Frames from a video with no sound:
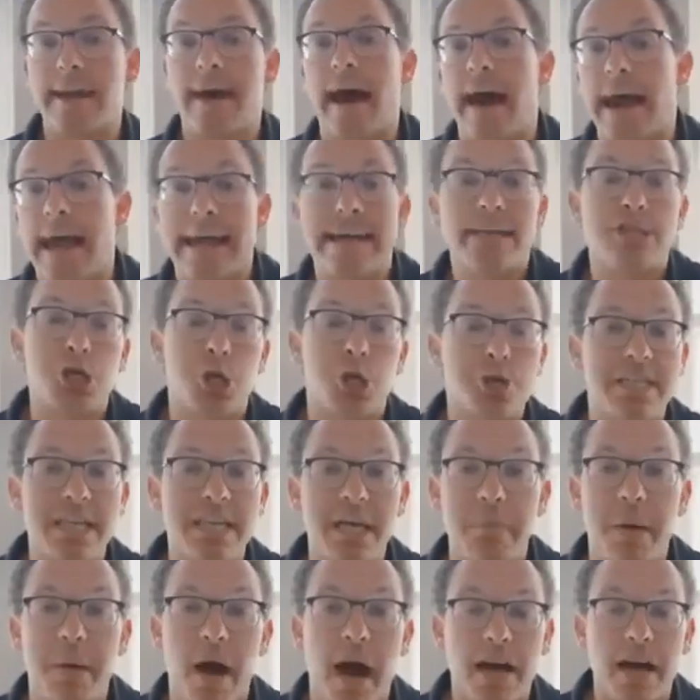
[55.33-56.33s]
a
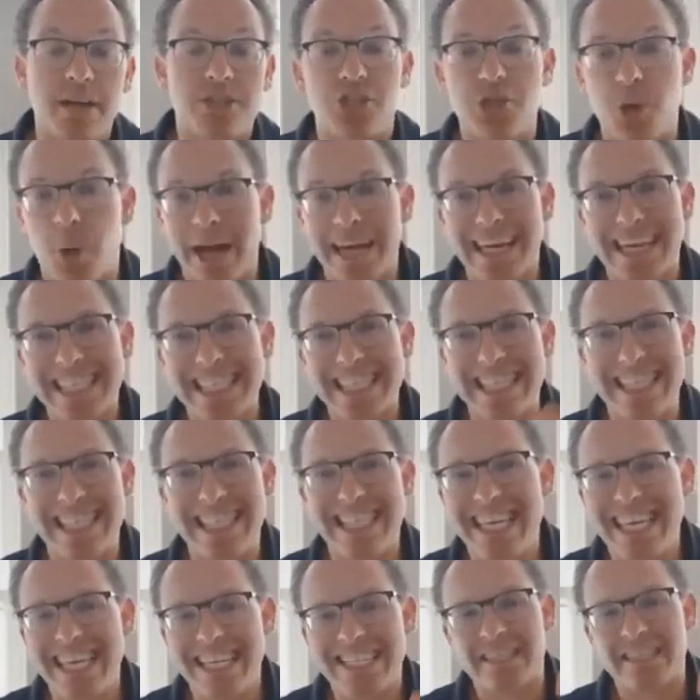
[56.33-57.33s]
HOD box, so I can
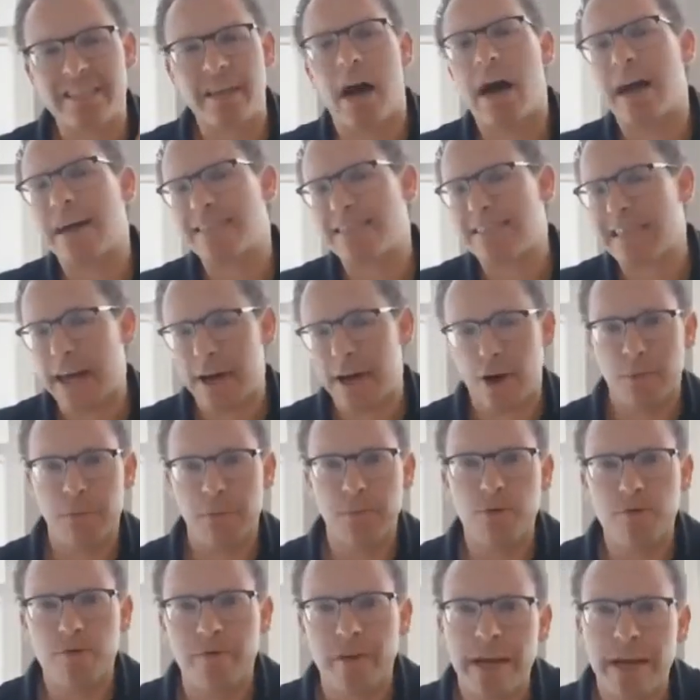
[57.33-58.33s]
see stocks that are
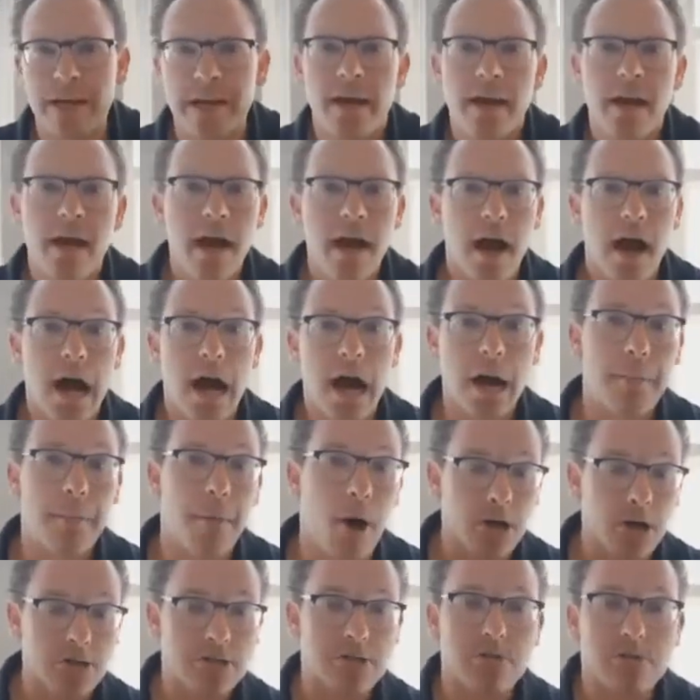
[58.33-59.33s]
moving.
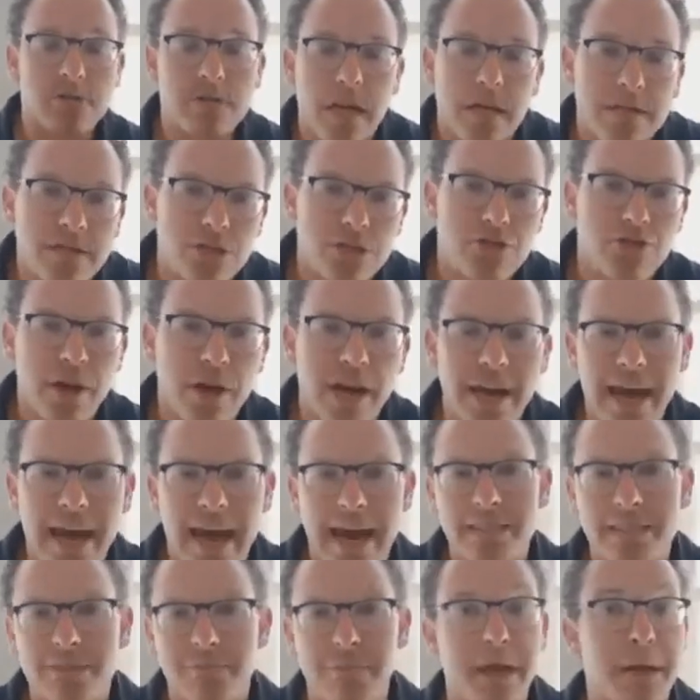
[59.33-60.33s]
Also, Stocks to Trade
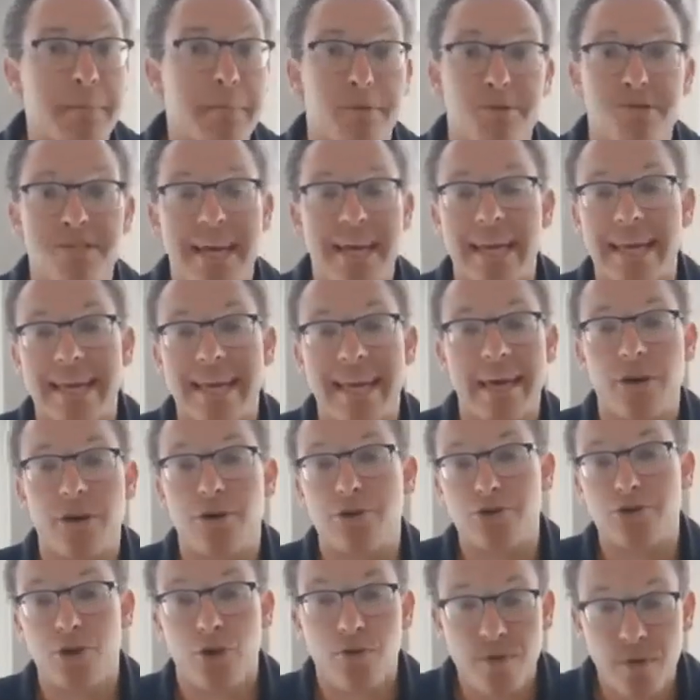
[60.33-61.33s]
has big percent
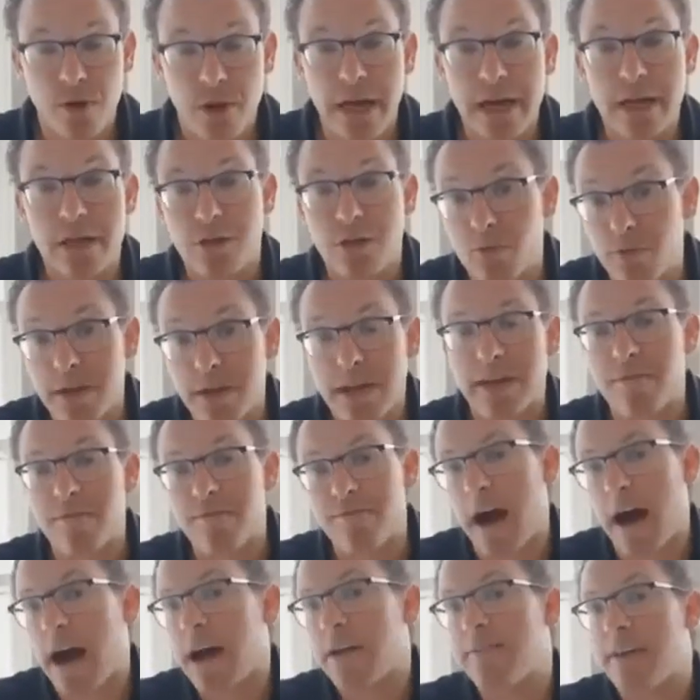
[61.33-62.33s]
gainers over like 3 and
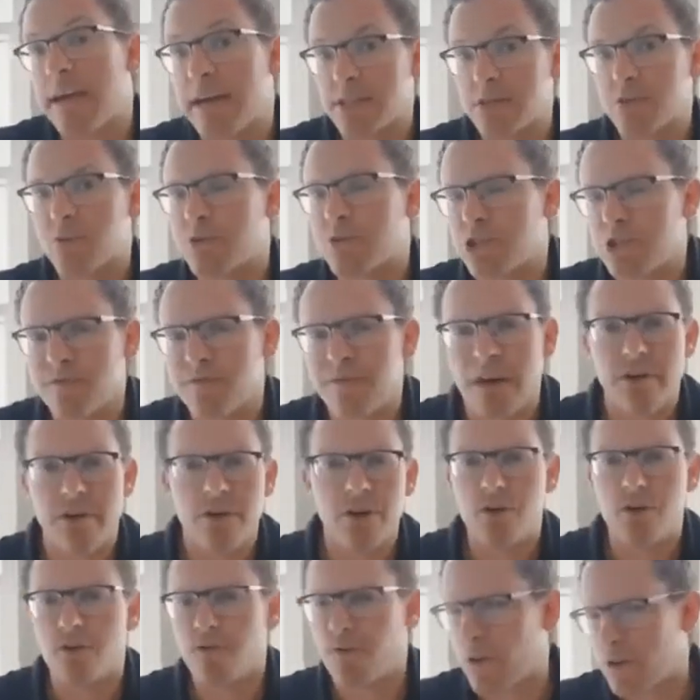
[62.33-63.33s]
5 days, which is
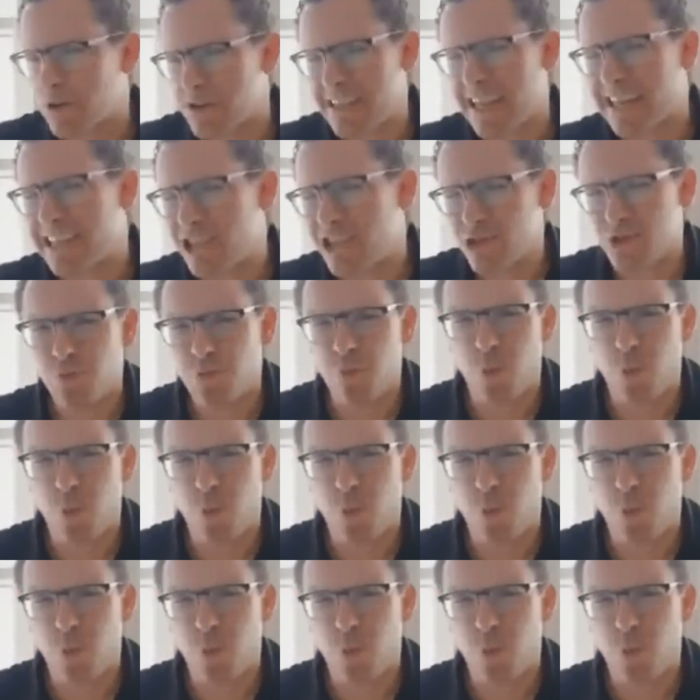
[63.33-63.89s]
very useful. It's not just